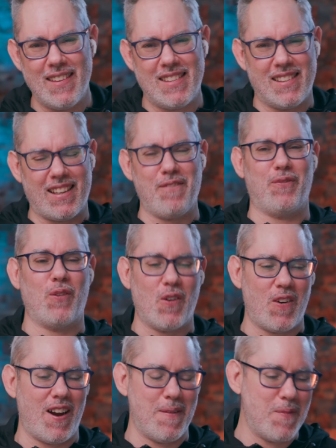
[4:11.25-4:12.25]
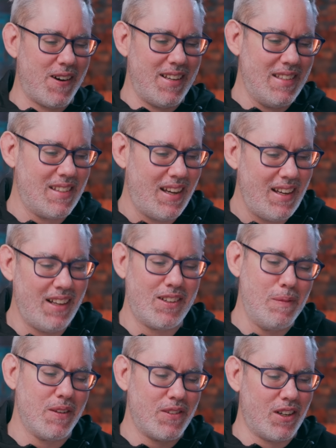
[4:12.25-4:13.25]
This is like four M1s in
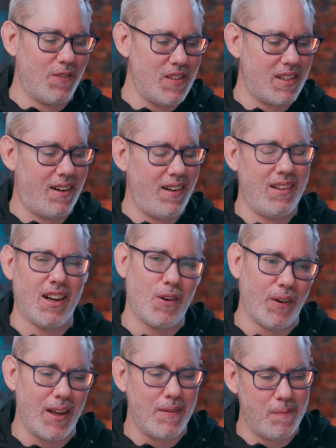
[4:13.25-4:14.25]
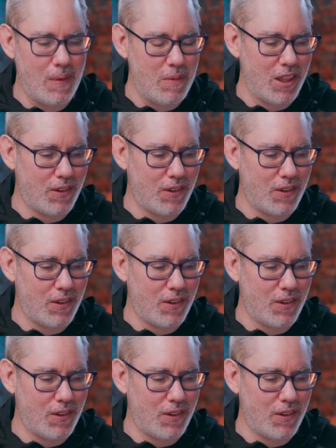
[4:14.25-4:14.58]
terms of surface area. Not quite, maybe